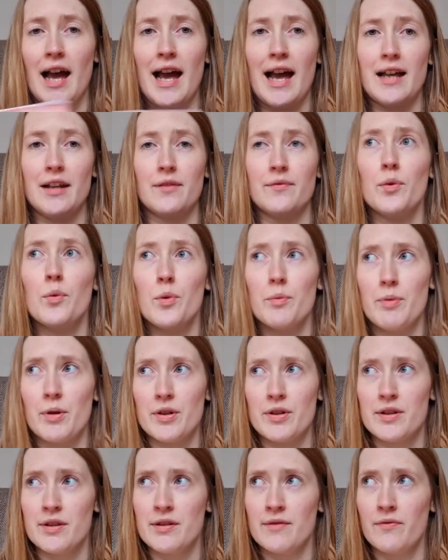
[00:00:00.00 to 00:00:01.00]
and of all the
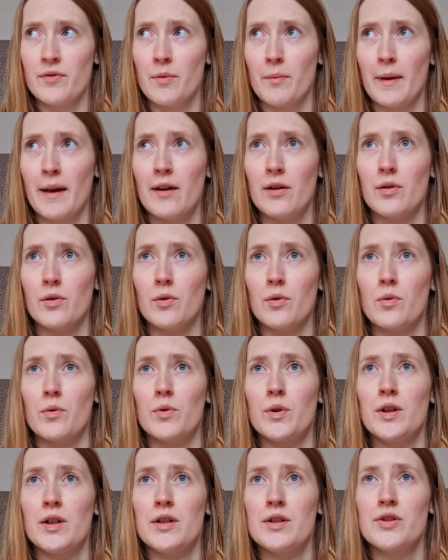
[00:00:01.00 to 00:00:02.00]
books from that haul